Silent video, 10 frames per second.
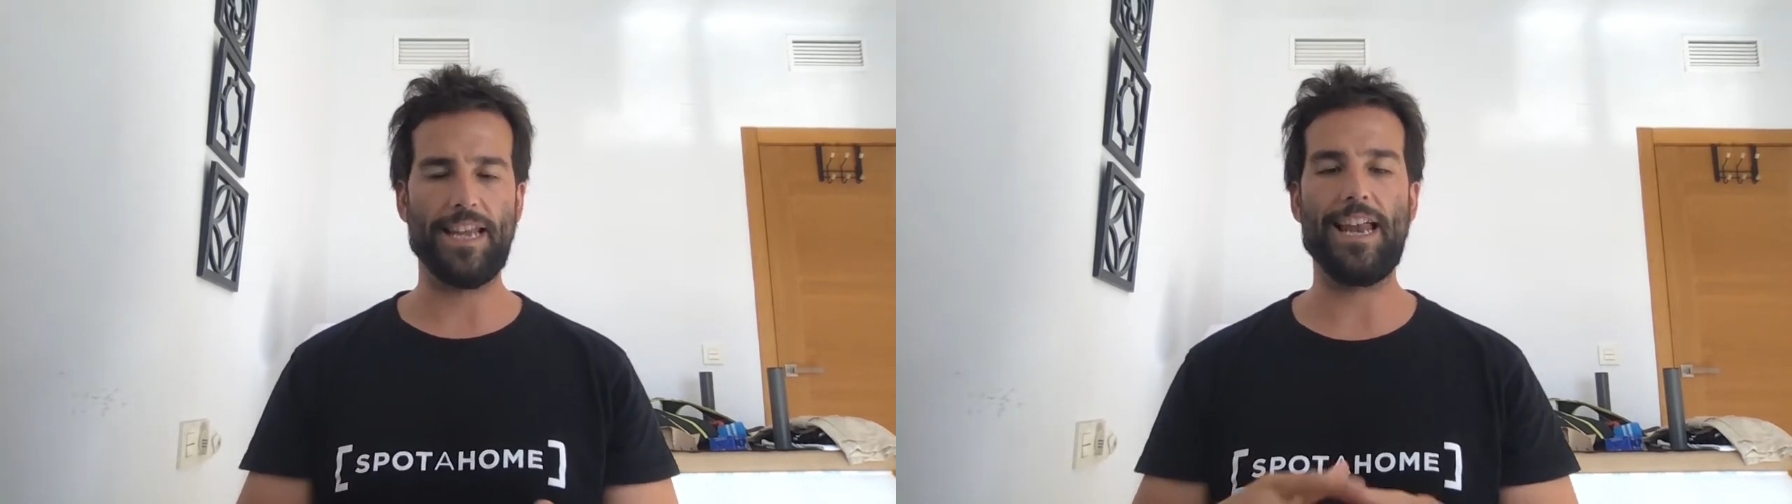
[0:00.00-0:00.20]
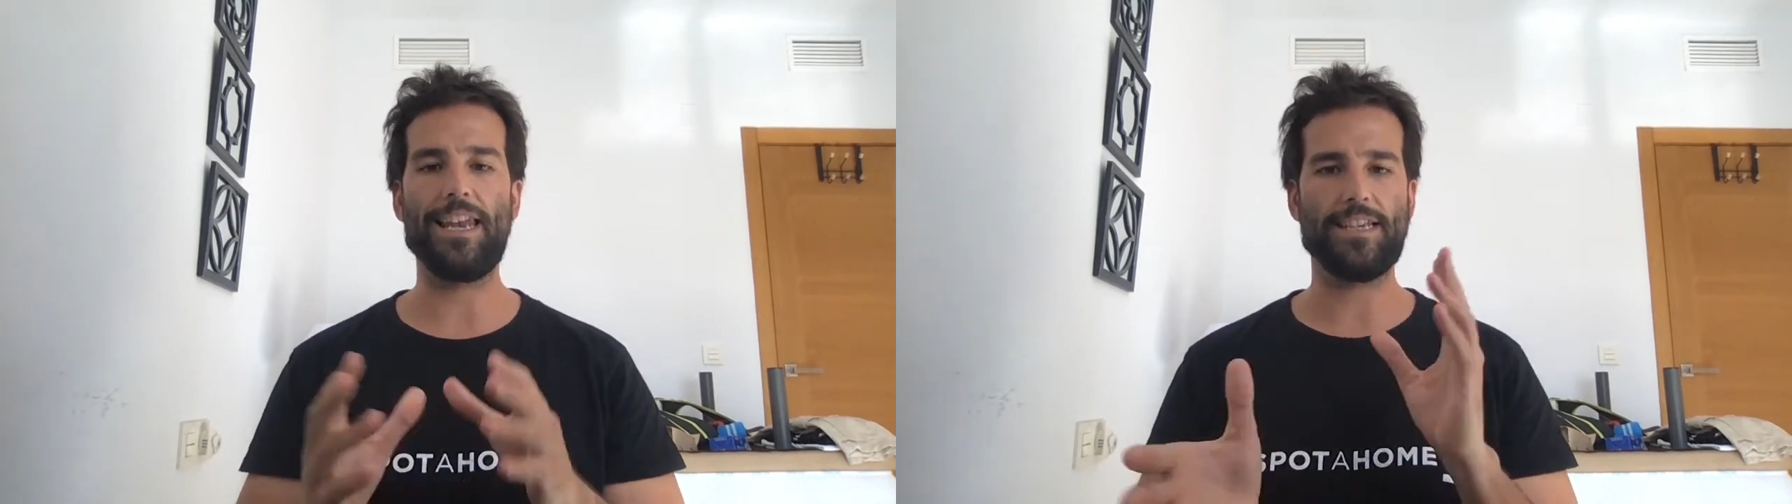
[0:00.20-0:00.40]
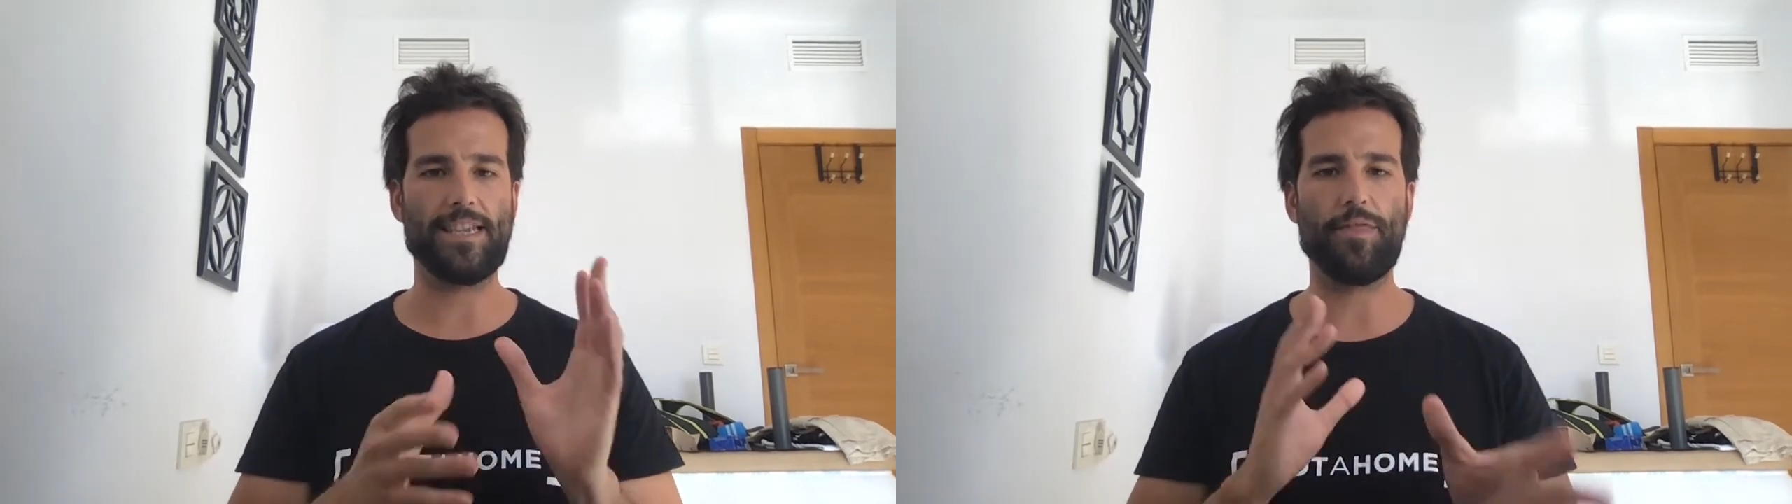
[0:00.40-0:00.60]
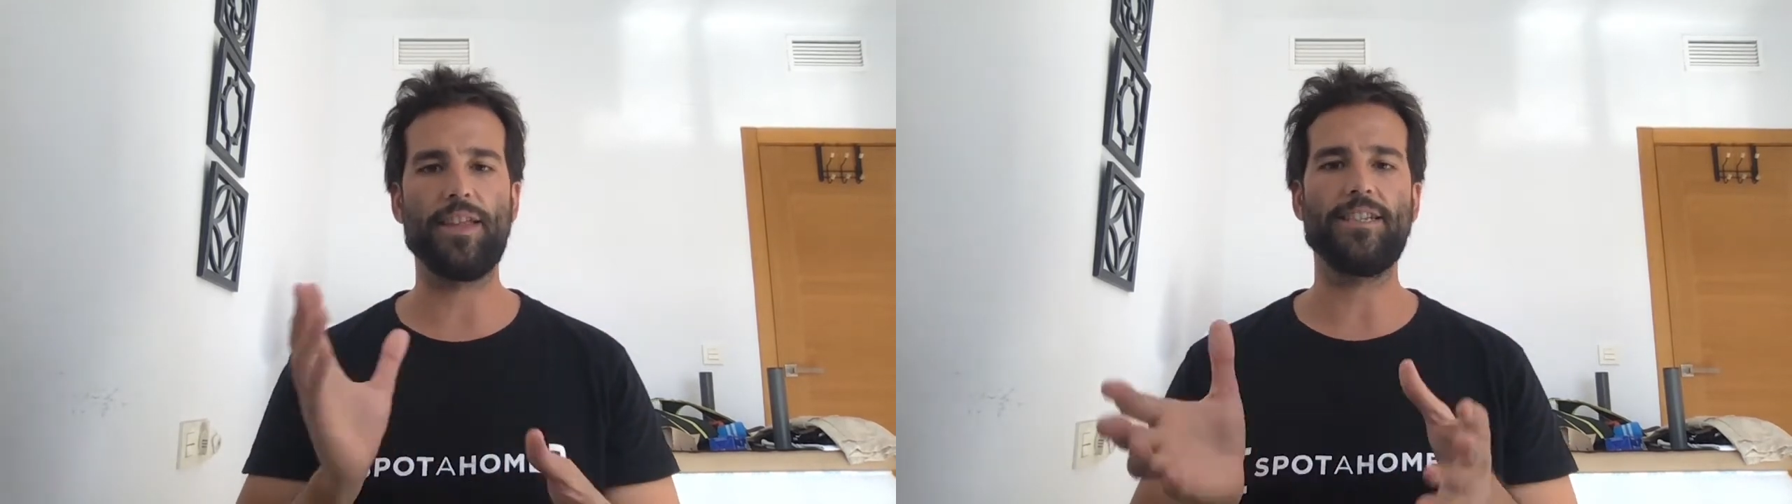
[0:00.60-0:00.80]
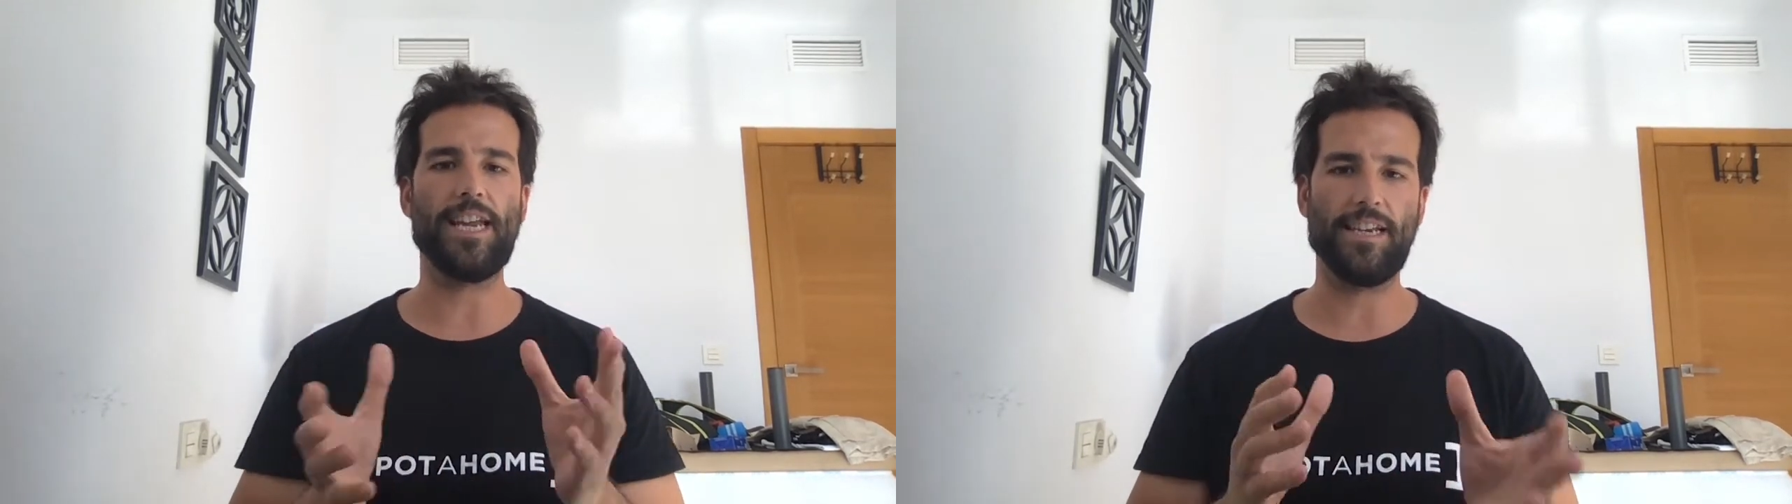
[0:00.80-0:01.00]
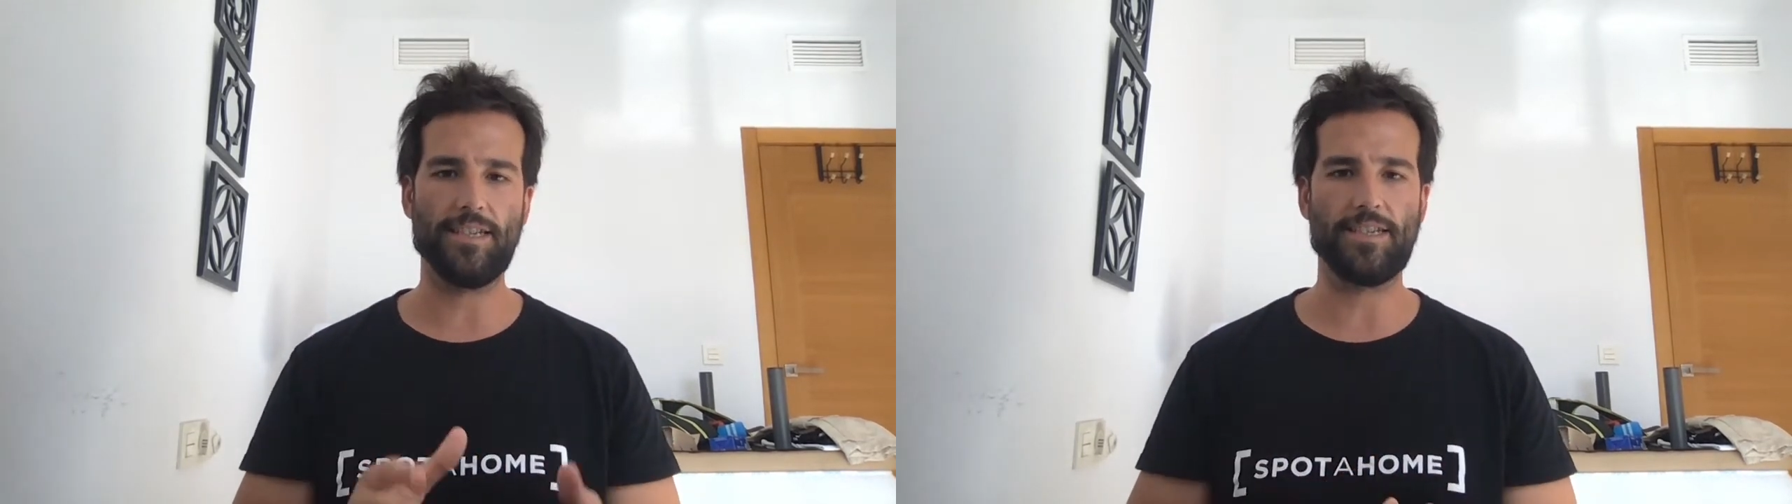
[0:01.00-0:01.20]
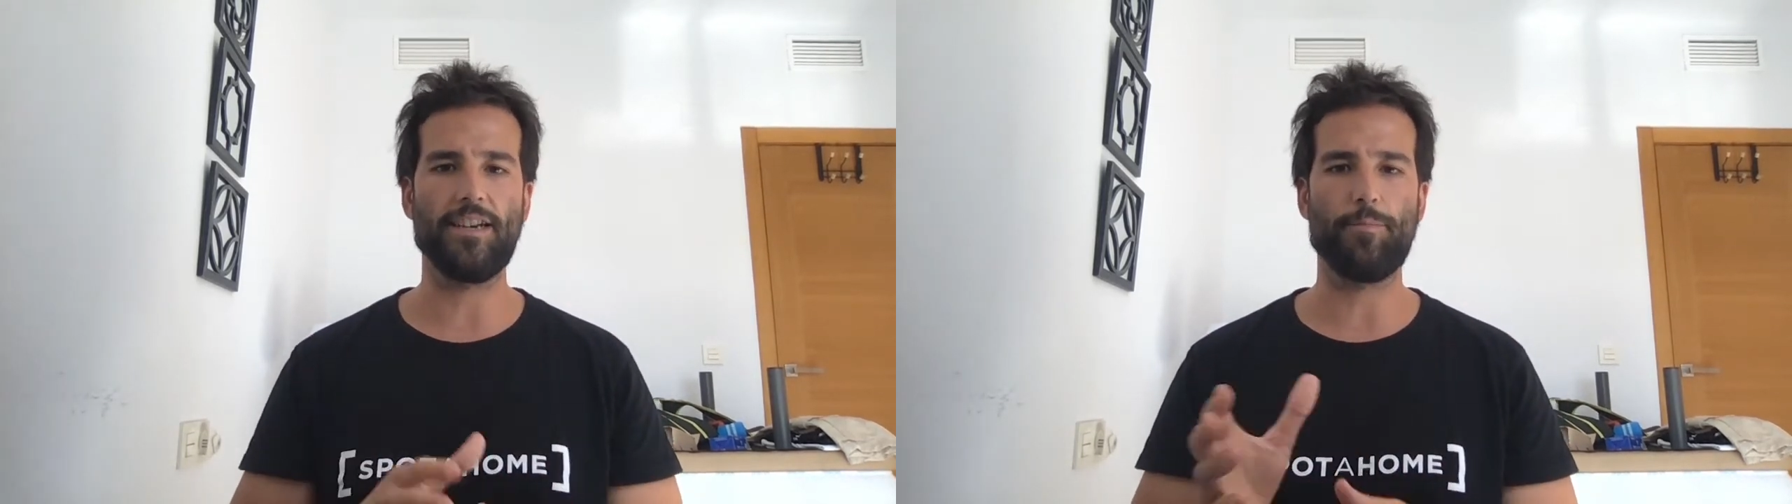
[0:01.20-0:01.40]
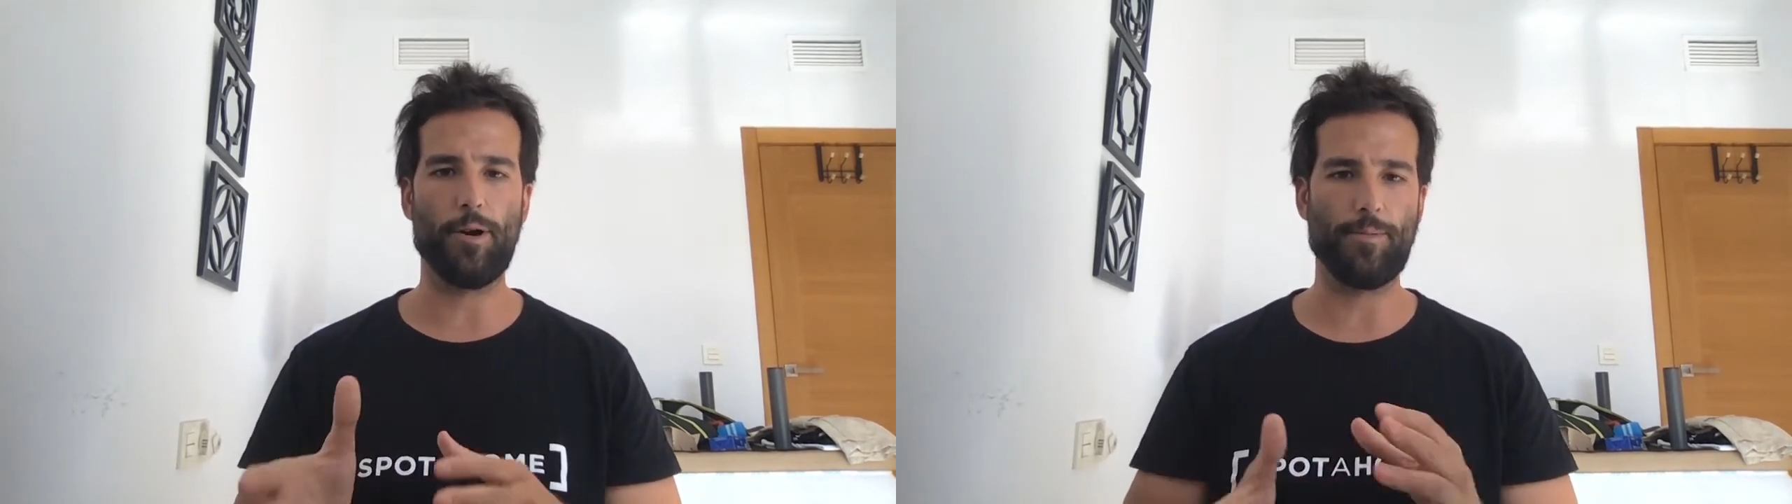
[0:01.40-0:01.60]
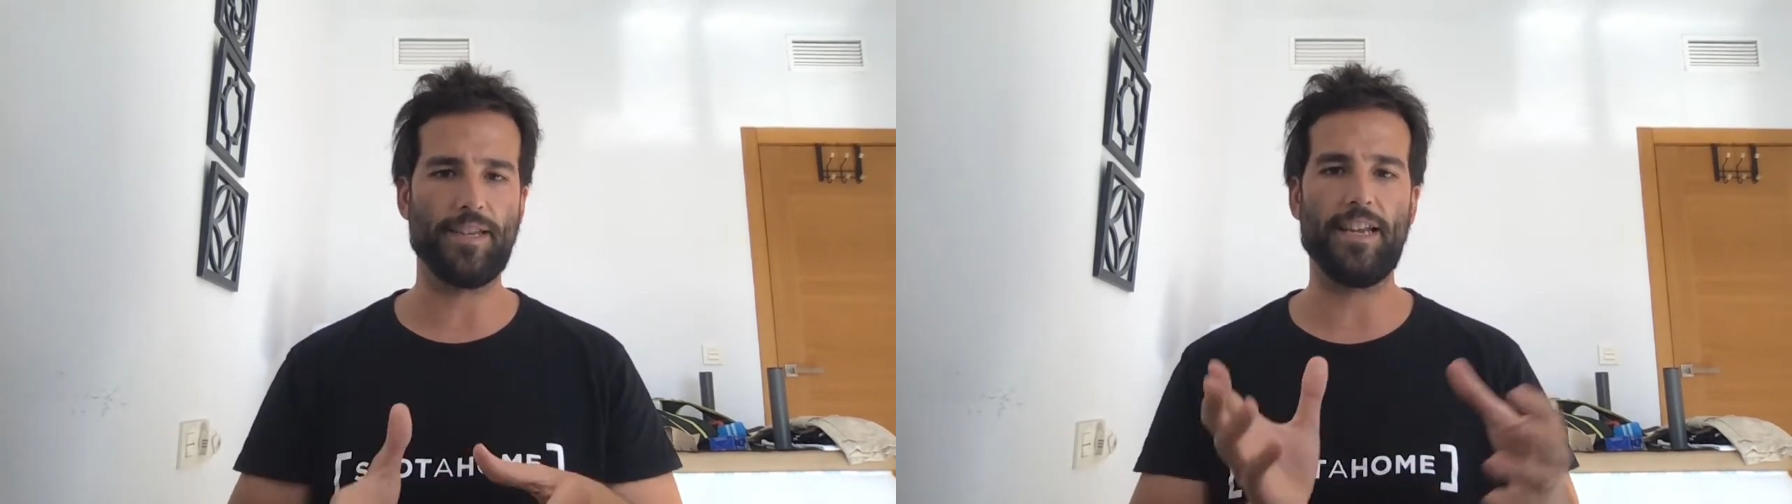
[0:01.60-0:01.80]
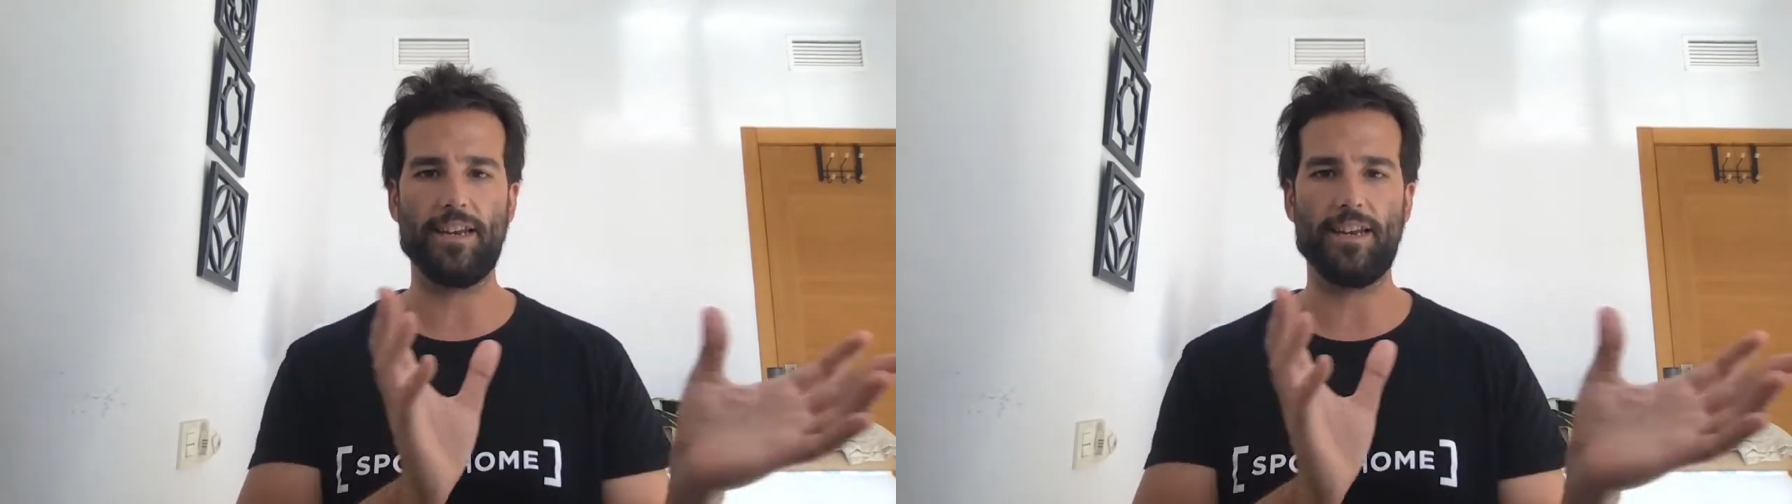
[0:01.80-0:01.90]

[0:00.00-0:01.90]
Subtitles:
unless something changes in the property,